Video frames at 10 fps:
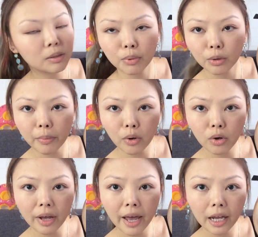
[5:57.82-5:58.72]

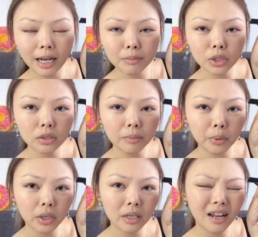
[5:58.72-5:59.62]
purple, and I'm just gonna
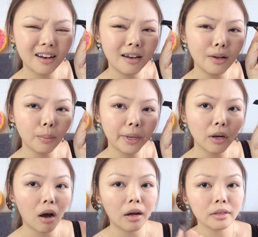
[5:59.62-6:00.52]
put it a little bit
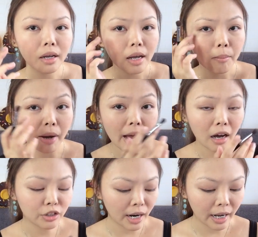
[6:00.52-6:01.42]
on my
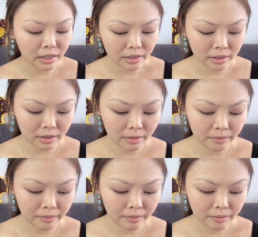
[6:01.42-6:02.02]
outer eyes.